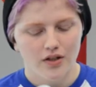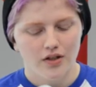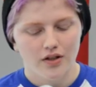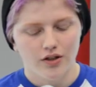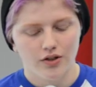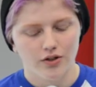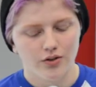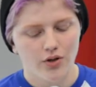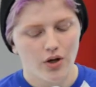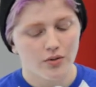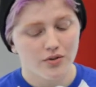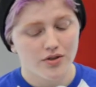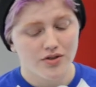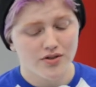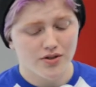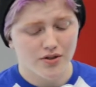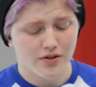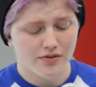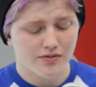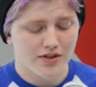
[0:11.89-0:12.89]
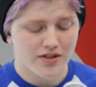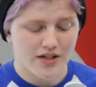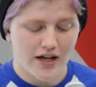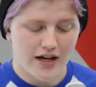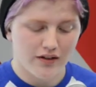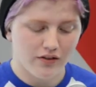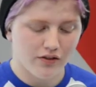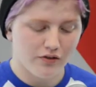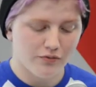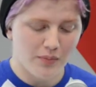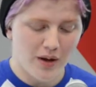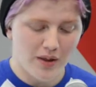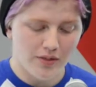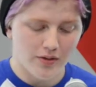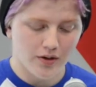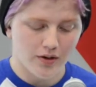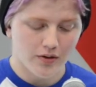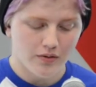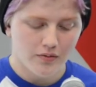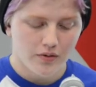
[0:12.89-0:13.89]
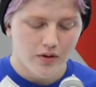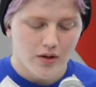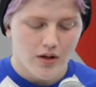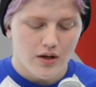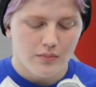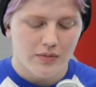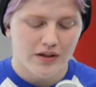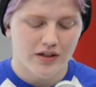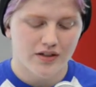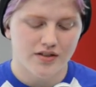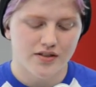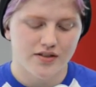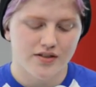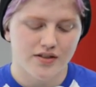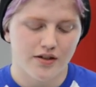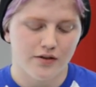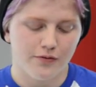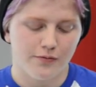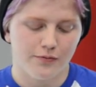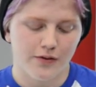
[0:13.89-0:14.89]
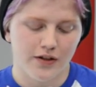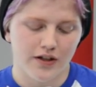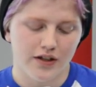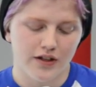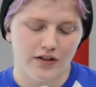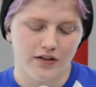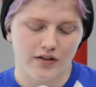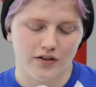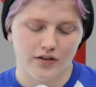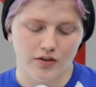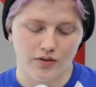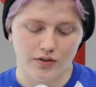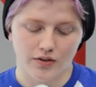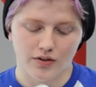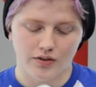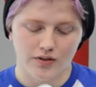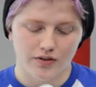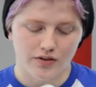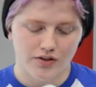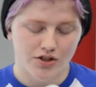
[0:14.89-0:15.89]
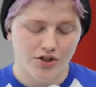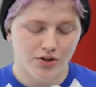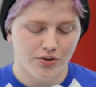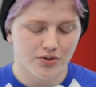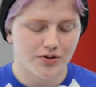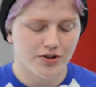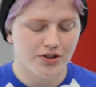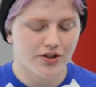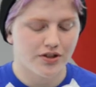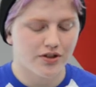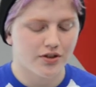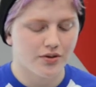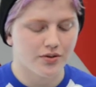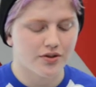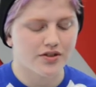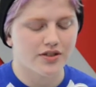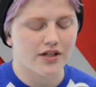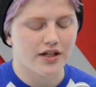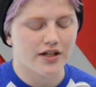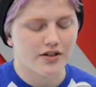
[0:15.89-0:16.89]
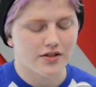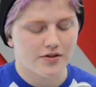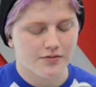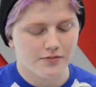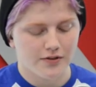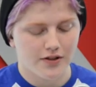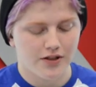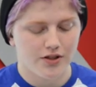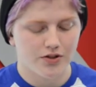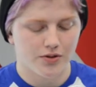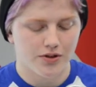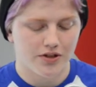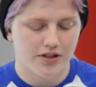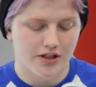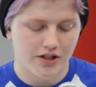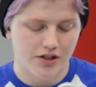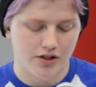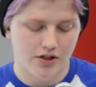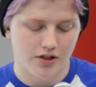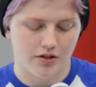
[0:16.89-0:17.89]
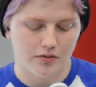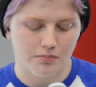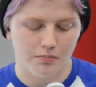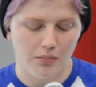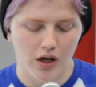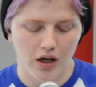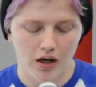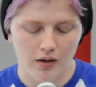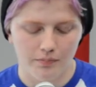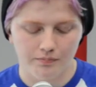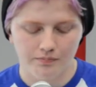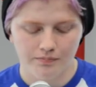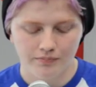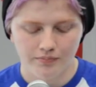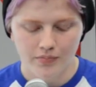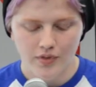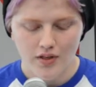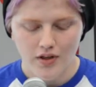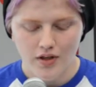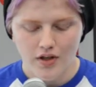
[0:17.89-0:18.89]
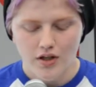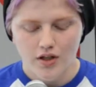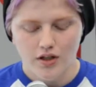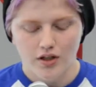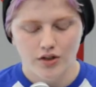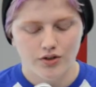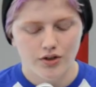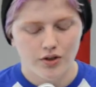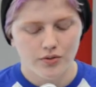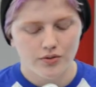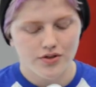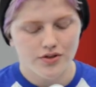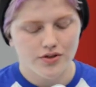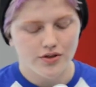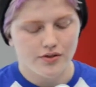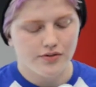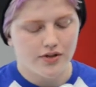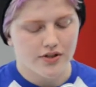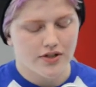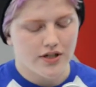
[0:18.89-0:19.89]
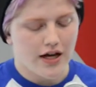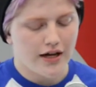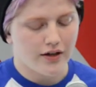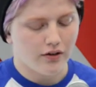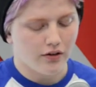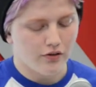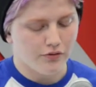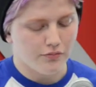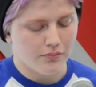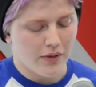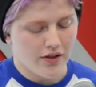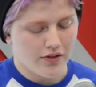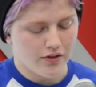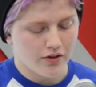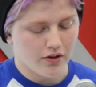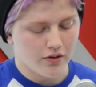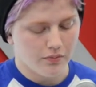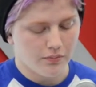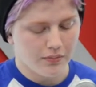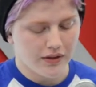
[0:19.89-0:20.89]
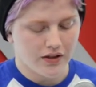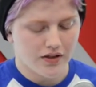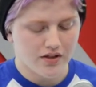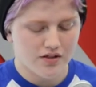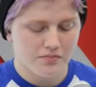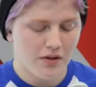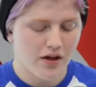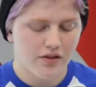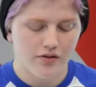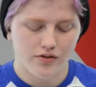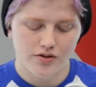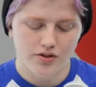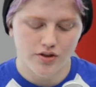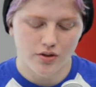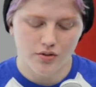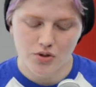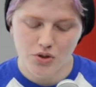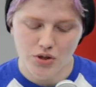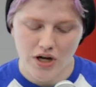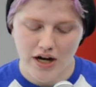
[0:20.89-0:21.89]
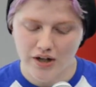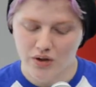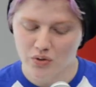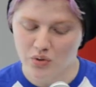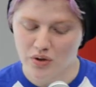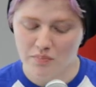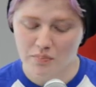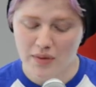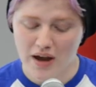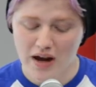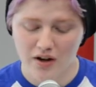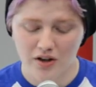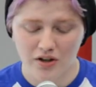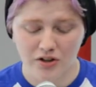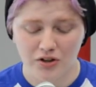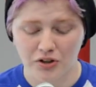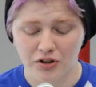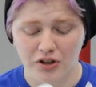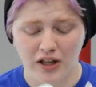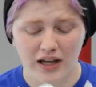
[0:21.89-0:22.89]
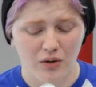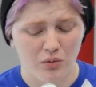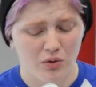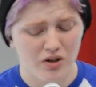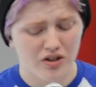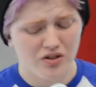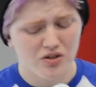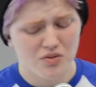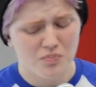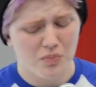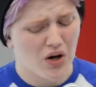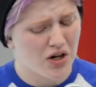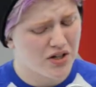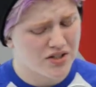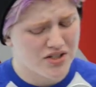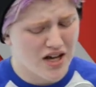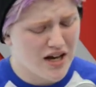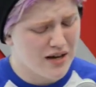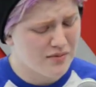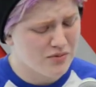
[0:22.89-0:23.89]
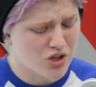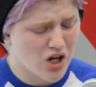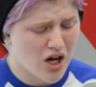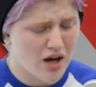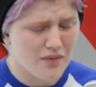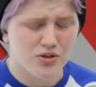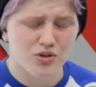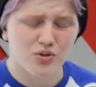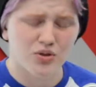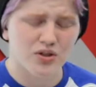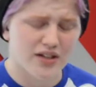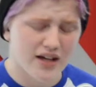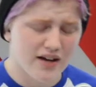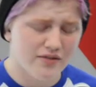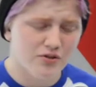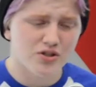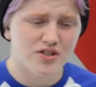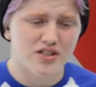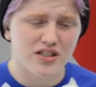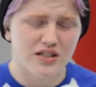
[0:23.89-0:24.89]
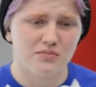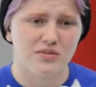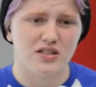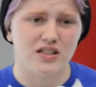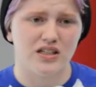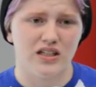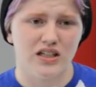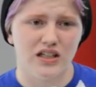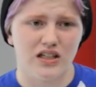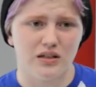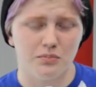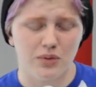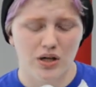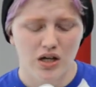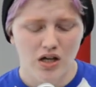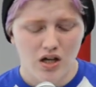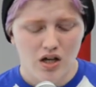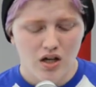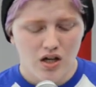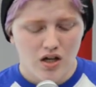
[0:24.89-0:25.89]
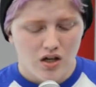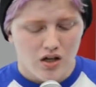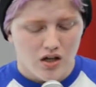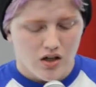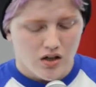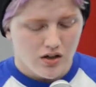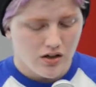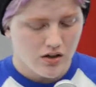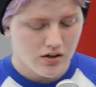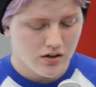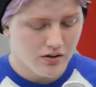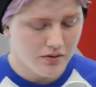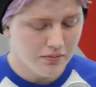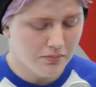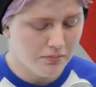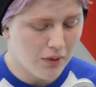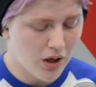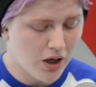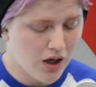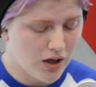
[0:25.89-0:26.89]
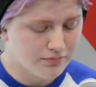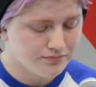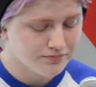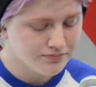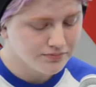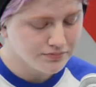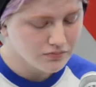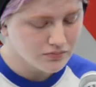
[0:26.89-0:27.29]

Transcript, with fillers: you don't deserve the title of mother, because instead of feeding your children, you decided to feed your addiction. Mom, you don't deserve the title of mother, because mothers don't try to quit parenthood like one of those part-time jobs you can never seem to keep. Mom,